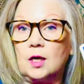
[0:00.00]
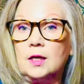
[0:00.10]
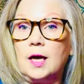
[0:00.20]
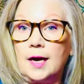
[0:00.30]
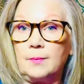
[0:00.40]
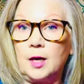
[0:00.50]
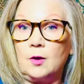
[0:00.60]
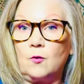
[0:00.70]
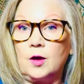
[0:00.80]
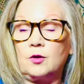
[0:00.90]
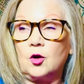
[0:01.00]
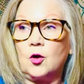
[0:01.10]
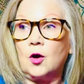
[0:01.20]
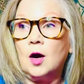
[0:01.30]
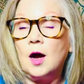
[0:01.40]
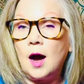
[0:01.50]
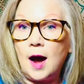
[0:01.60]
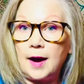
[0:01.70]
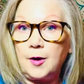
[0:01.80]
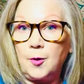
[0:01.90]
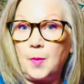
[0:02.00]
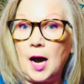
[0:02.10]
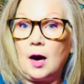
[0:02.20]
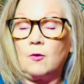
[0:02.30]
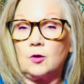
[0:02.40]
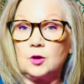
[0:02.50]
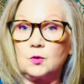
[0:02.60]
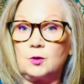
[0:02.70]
alignment with your higher powers,